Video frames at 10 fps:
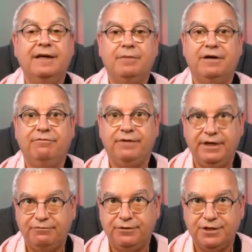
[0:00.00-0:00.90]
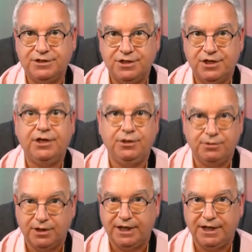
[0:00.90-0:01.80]
my very first
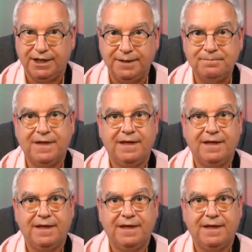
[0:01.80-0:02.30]
ukulele,